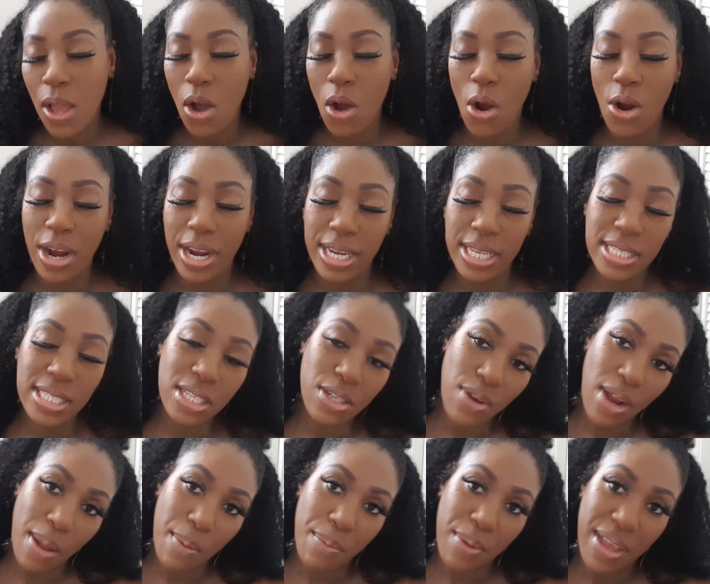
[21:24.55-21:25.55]
or our
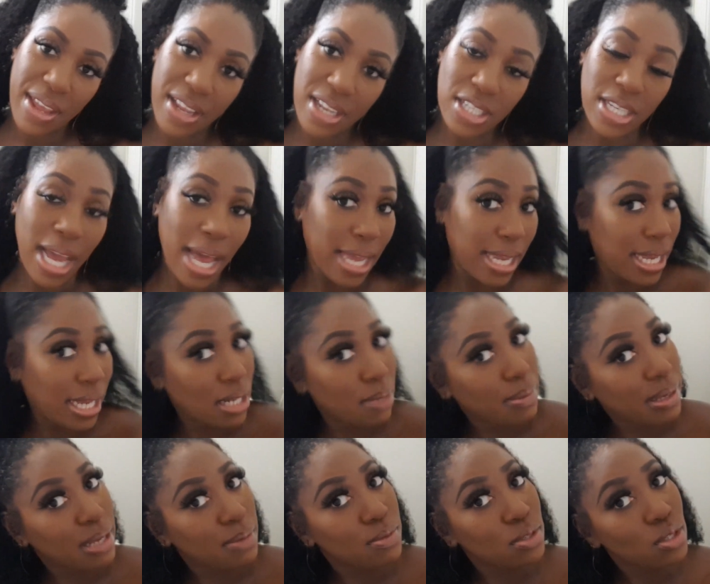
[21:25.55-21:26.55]
Instagram page, Eye Candy
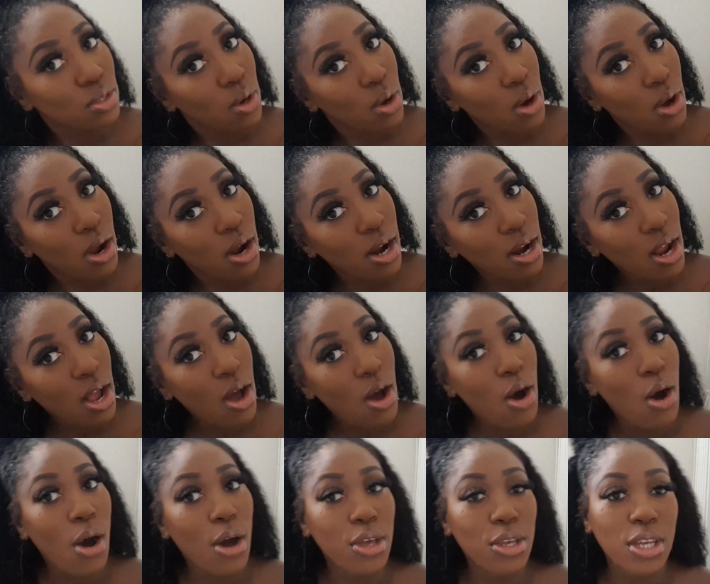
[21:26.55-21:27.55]
Makeup Store,
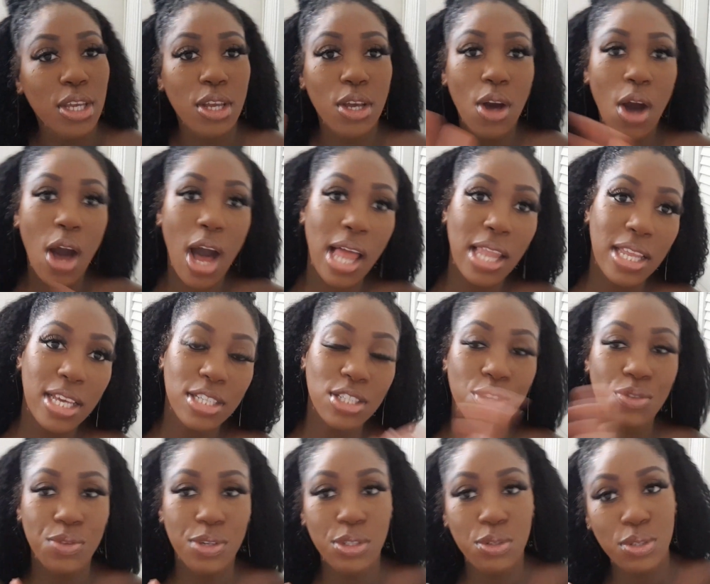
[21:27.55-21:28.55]
or you can call us
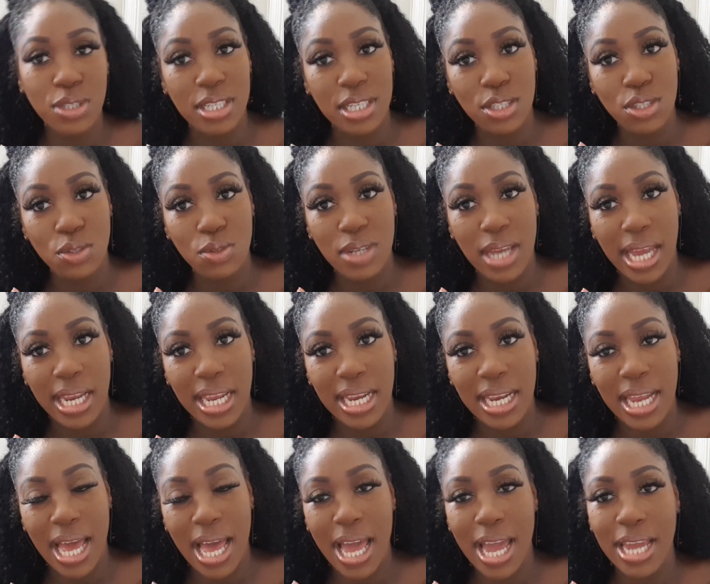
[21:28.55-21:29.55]

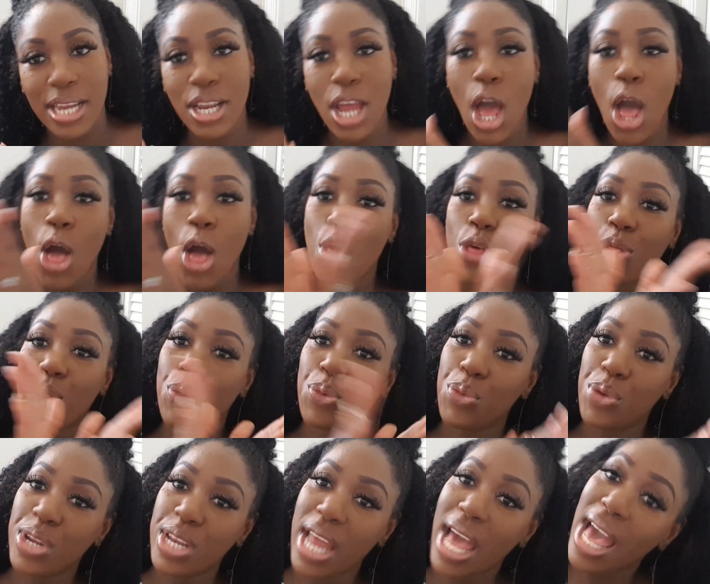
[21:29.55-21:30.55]
326-2989
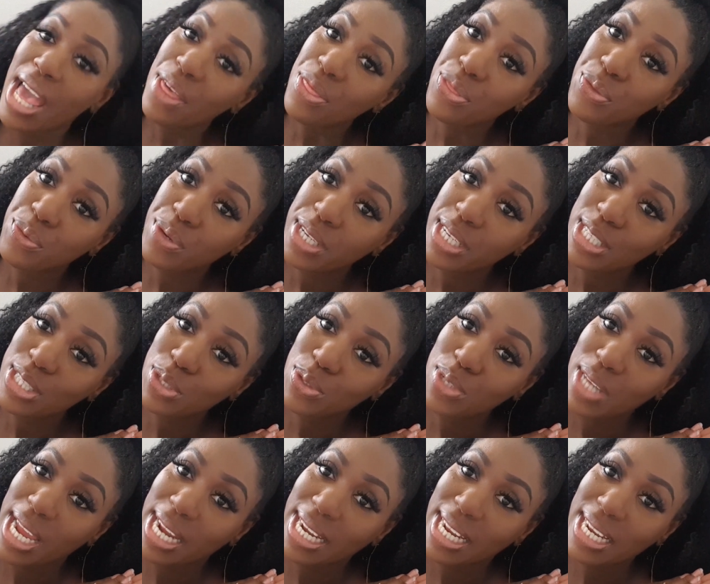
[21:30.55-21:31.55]

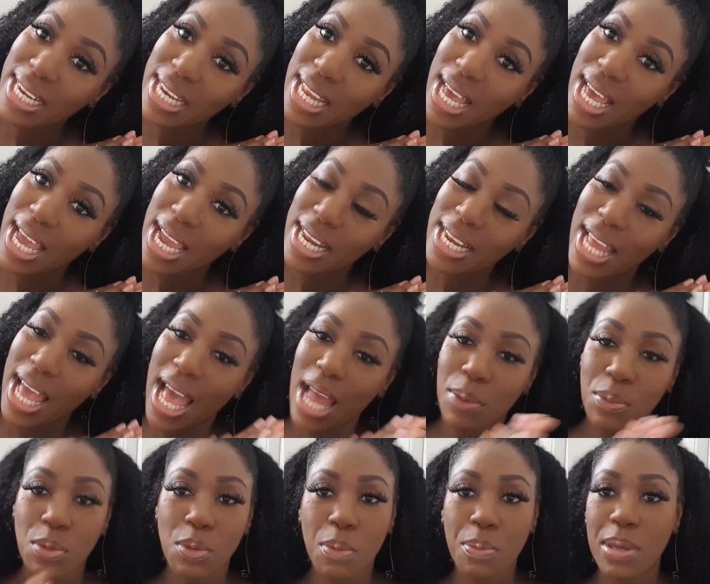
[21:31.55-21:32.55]
393-2989, and
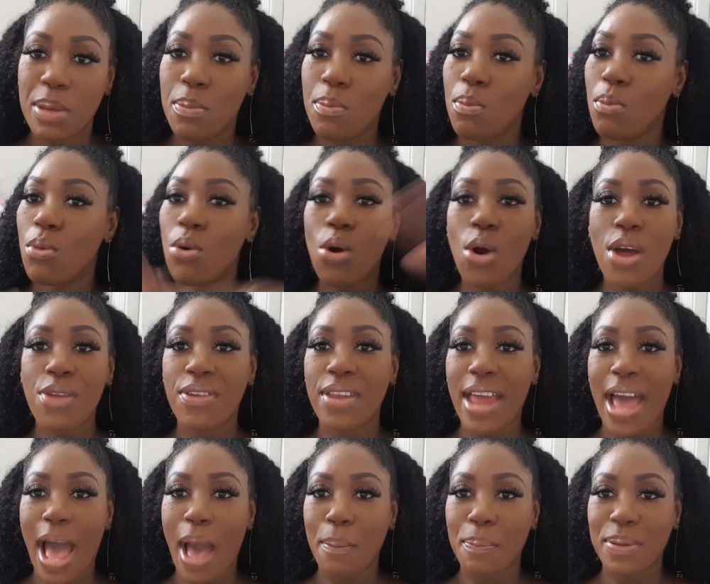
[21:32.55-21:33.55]
we will be more than
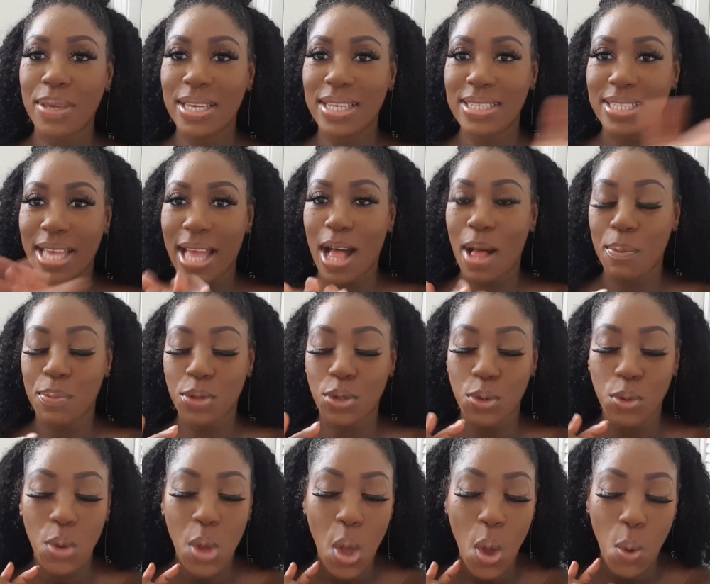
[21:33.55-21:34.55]
happy to help
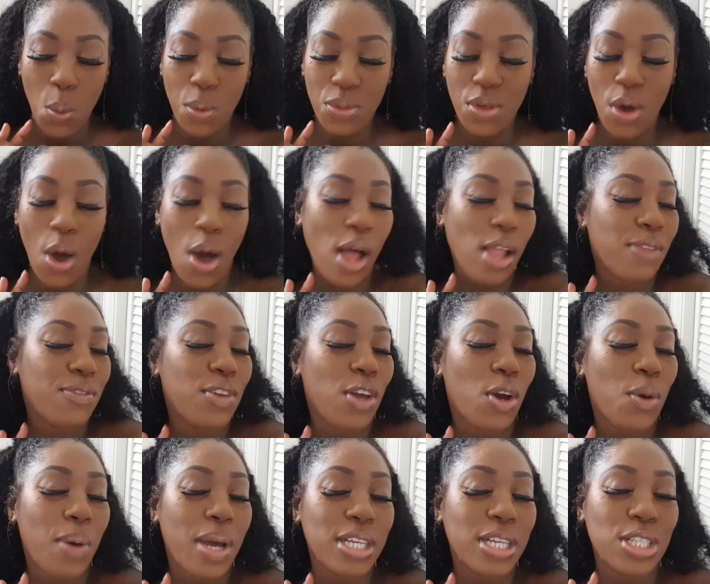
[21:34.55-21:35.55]
you with all of your
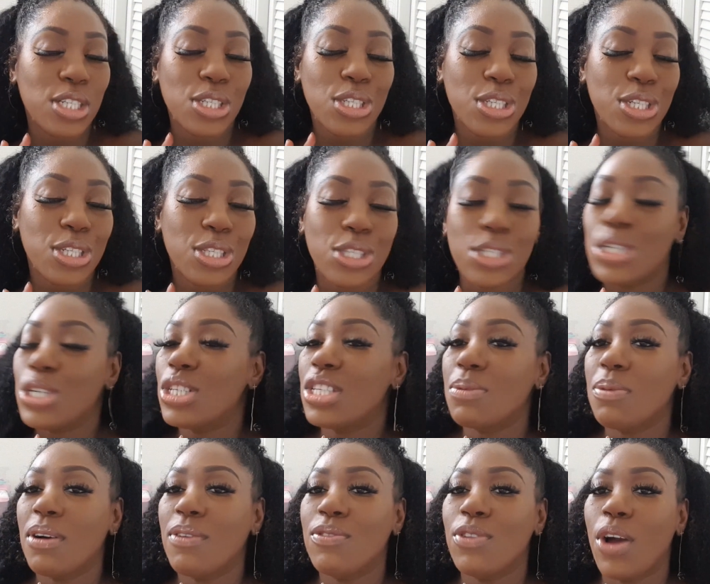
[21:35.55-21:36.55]
questions and concerns
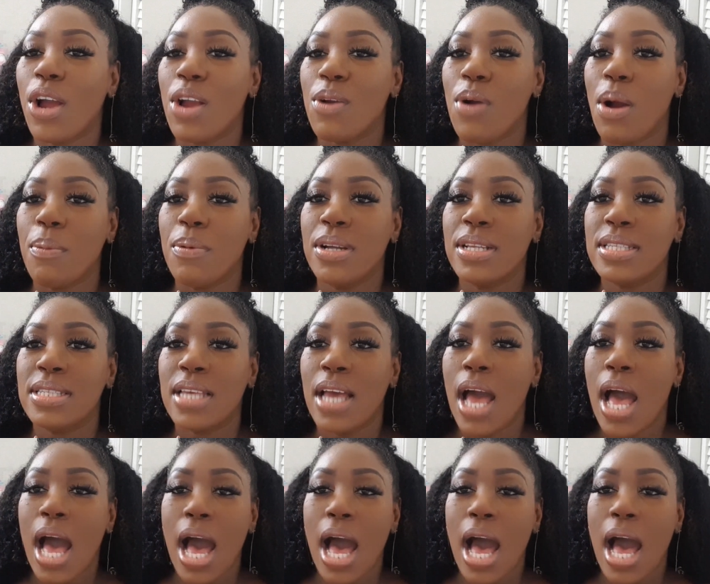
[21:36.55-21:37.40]
about Flori Roberts.